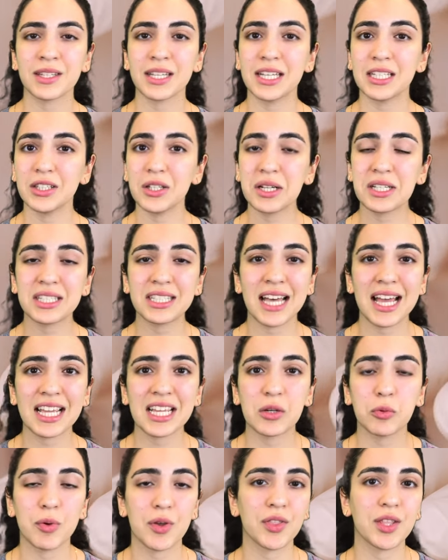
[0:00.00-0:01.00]
it looks like
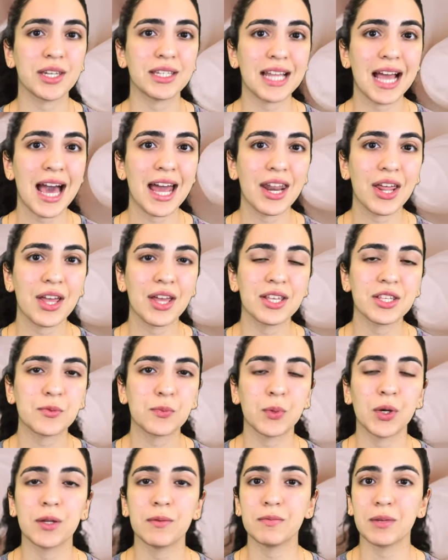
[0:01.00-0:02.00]
when the data is
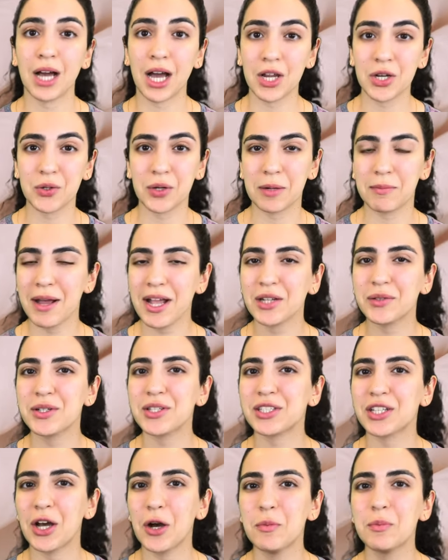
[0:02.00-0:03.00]
put under a
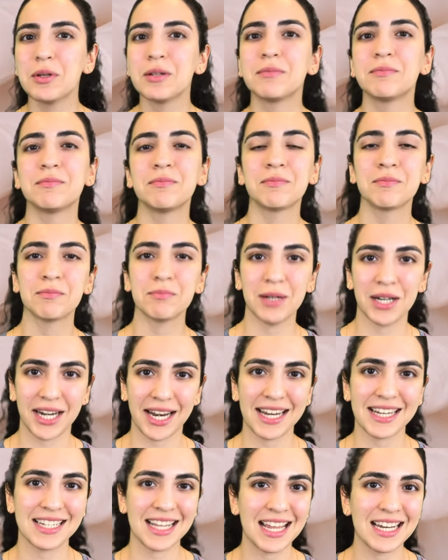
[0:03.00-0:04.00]
microscope, pun
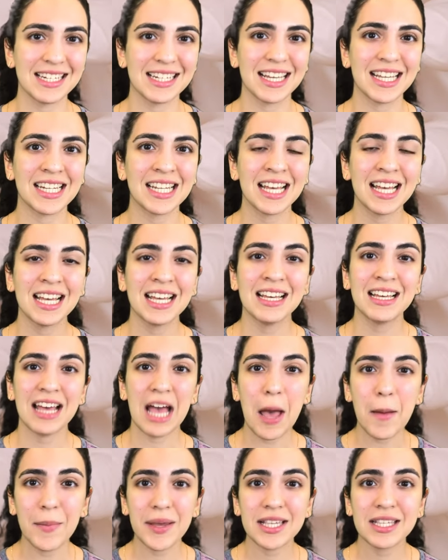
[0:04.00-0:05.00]
intended,
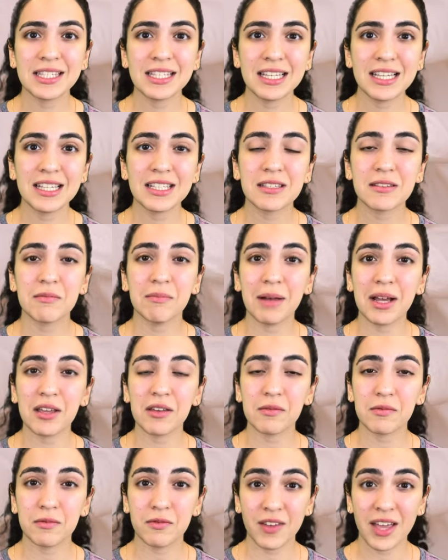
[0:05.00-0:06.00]
M S Cs might
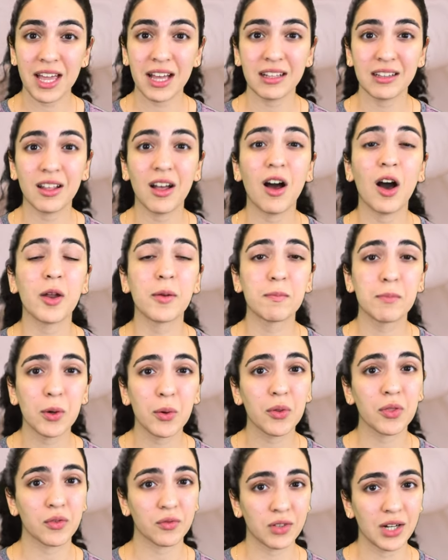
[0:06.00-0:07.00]
fail on
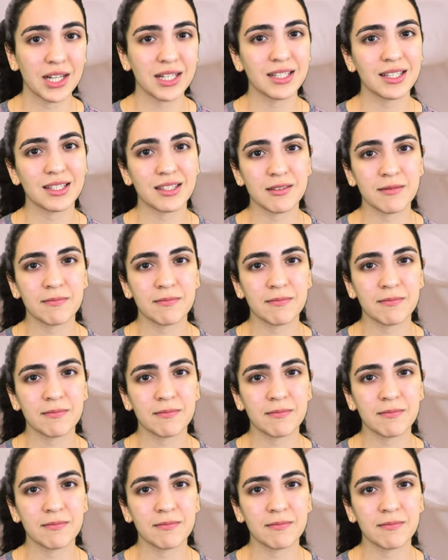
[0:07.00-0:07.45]
both fronts.